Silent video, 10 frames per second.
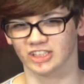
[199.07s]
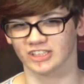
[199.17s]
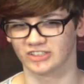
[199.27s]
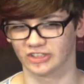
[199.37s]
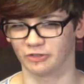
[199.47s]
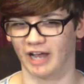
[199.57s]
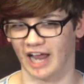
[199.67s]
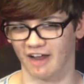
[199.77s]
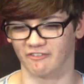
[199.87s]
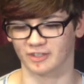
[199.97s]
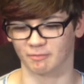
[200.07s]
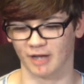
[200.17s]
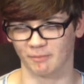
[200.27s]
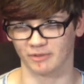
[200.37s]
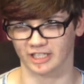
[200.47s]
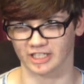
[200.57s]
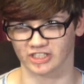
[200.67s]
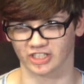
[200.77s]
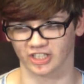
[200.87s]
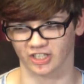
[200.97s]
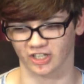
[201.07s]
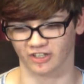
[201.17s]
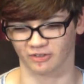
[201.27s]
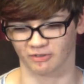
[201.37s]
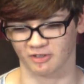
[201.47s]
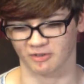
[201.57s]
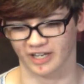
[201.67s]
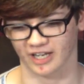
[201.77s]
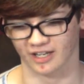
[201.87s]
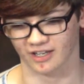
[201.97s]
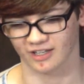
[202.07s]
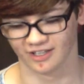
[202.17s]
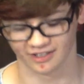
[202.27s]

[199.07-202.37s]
just do half the population of the Earth real quick.